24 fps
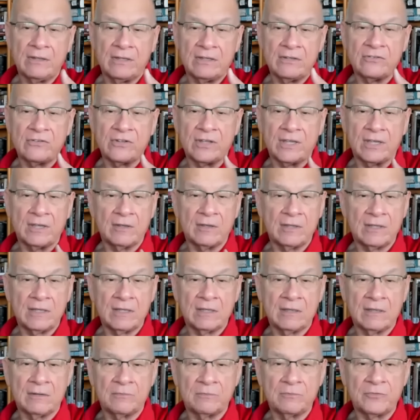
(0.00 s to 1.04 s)
It's like
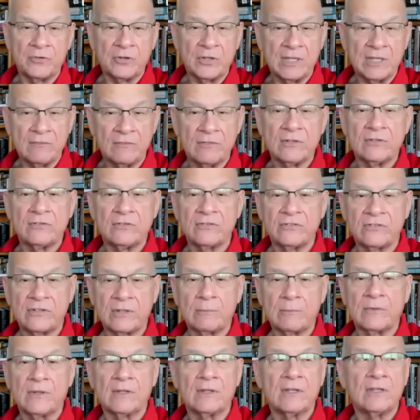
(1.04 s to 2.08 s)
forgiveness is
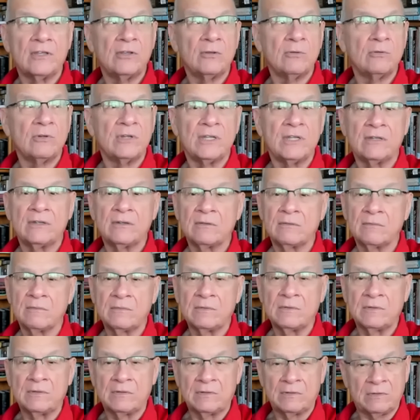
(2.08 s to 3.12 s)
something that you need
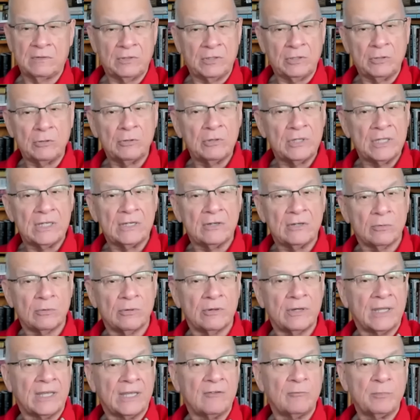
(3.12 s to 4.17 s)
in order
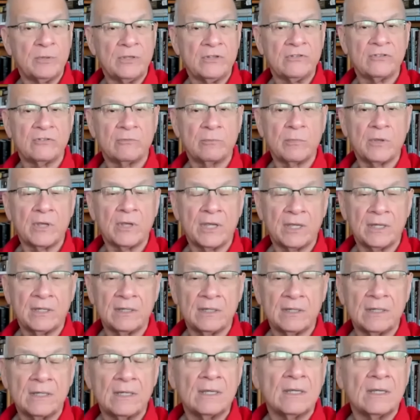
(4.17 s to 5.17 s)
to have peace of mind.